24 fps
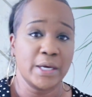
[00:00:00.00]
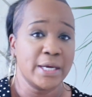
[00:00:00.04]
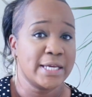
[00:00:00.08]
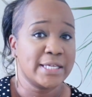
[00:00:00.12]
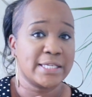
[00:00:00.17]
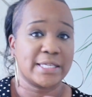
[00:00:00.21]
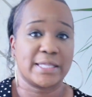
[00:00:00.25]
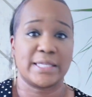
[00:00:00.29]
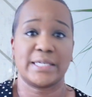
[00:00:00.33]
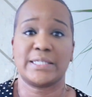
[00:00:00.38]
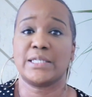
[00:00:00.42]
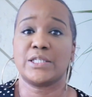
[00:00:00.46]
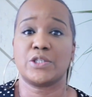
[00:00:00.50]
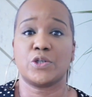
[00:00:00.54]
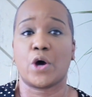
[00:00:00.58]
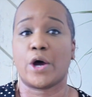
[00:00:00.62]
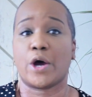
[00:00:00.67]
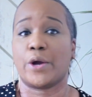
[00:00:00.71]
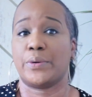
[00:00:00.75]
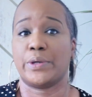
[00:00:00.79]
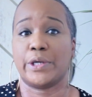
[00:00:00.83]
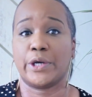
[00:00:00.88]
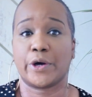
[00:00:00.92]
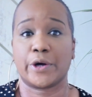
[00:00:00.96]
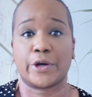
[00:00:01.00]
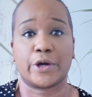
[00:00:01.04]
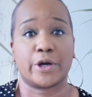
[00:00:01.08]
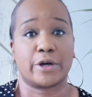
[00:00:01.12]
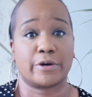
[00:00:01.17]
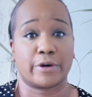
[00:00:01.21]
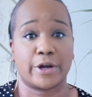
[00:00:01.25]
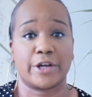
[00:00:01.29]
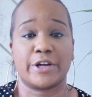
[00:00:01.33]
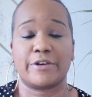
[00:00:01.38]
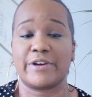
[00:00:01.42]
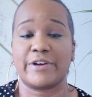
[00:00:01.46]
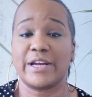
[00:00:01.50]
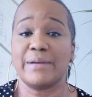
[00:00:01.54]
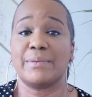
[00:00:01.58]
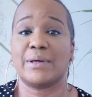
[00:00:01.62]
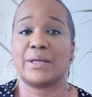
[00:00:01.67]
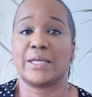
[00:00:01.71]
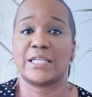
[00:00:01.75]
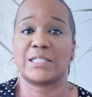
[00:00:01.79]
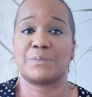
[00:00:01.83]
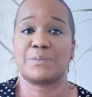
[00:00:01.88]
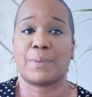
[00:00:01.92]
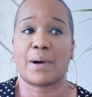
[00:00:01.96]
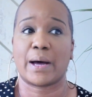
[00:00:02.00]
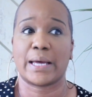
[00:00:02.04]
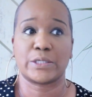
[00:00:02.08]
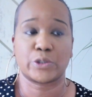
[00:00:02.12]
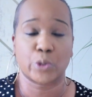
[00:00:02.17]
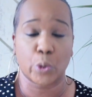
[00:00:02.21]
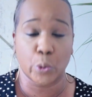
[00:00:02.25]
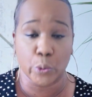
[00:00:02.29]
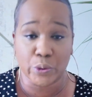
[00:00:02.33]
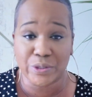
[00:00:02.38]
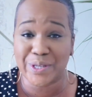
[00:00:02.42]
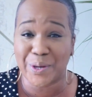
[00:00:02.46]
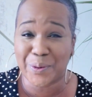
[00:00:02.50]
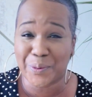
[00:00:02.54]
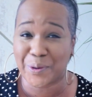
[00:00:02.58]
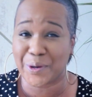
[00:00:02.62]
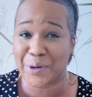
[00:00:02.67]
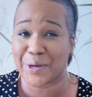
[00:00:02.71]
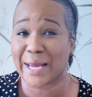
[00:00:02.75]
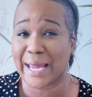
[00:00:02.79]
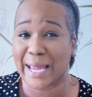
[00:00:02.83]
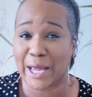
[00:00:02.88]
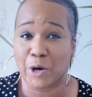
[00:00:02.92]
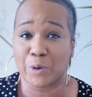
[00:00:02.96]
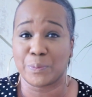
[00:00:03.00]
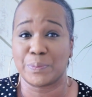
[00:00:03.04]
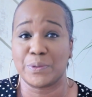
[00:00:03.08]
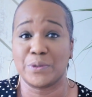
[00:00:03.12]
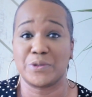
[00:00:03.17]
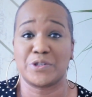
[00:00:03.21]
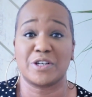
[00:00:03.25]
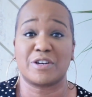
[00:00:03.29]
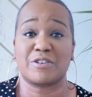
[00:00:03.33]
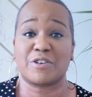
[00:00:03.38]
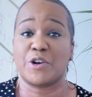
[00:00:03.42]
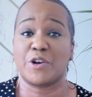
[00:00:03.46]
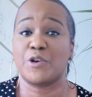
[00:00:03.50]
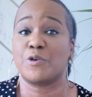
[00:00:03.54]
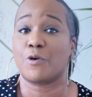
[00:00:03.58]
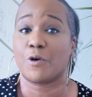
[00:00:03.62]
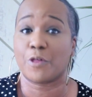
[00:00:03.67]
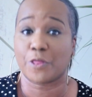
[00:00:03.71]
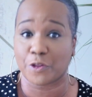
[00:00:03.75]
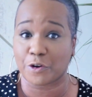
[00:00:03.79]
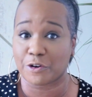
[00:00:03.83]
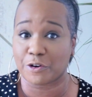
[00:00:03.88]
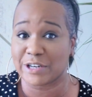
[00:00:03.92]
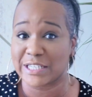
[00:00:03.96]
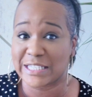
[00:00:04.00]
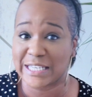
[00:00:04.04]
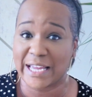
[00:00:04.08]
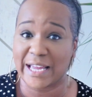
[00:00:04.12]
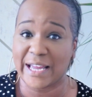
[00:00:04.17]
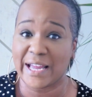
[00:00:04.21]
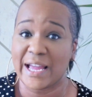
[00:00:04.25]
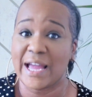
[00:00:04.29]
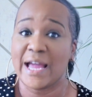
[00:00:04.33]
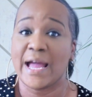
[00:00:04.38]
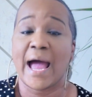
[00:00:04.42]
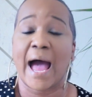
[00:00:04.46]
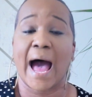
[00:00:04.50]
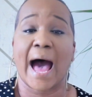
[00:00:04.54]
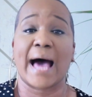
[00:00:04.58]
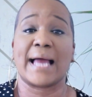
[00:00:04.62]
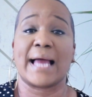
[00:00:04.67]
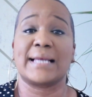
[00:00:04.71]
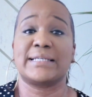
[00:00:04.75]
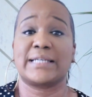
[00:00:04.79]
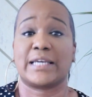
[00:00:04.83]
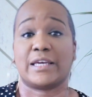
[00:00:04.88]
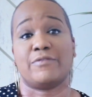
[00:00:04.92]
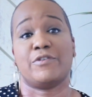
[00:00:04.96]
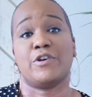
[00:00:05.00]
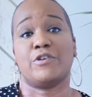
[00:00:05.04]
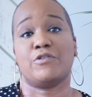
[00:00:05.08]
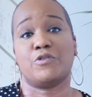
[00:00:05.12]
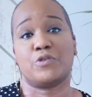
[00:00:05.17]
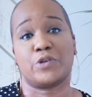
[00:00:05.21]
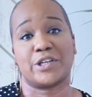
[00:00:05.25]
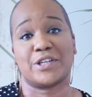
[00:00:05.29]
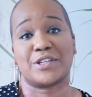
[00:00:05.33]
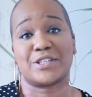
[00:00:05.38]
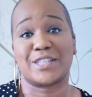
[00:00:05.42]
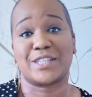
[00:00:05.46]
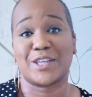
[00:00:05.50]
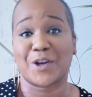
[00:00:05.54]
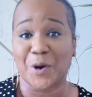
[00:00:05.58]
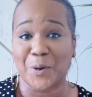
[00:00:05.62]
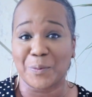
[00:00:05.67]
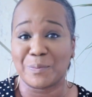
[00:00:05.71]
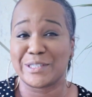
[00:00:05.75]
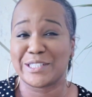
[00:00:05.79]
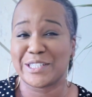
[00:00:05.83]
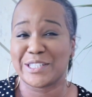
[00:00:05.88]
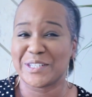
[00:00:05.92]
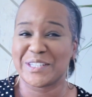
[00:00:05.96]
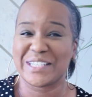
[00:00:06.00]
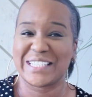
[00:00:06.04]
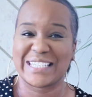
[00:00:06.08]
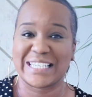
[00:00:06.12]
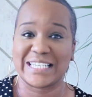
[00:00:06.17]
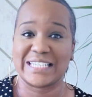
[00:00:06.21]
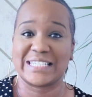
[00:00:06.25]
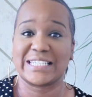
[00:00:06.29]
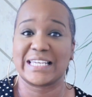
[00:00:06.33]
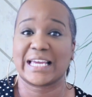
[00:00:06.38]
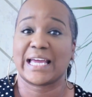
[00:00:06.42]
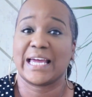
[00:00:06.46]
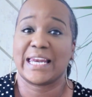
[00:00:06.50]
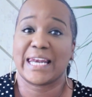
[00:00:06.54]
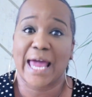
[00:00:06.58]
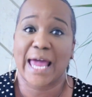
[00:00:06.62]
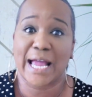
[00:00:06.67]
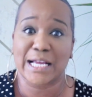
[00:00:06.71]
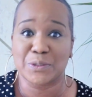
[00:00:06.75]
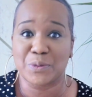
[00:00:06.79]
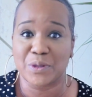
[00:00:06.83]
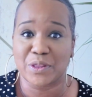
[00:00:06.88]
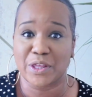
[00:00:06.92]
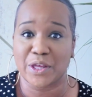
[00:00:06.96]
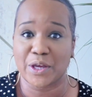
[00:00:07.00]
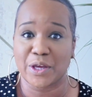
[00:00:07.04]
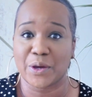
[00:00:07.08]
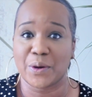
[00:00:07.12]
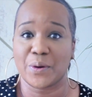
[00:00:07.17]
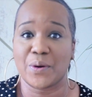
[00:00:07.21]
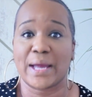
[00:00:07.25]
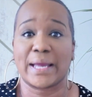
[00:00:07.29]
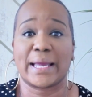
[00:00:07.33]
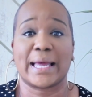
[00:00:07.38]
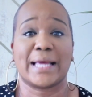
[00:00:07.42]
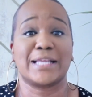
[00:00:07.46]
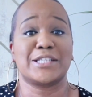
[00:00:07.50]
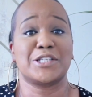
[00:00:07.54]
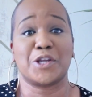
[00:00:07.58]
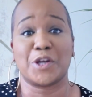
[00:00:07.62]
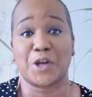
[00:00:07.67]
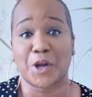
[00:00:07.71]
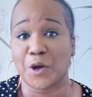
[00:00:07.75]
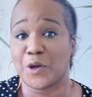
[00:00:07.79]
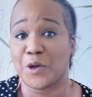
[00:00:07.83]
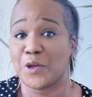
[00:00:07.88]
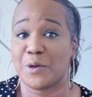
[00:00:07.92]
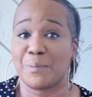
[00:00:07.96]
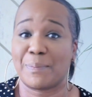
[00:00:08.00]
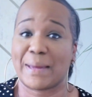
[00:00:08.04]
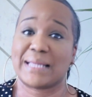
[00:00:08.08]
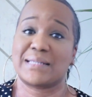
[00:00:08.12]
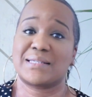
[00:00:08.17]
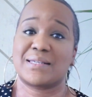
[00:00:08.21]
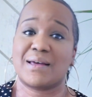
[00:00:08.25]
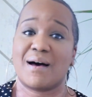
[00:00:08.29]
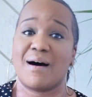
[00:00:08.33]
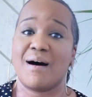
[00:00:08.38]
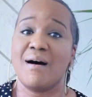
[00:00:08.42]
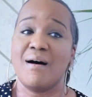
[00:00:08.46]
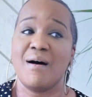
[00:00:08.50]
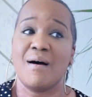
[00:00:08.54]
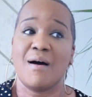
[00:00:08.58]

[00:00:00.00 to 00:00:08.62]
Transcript: So this is not only going to grow your email list, but it's also going to help you to grow your authority and give your audience the opportunity to connect with you and get to know you better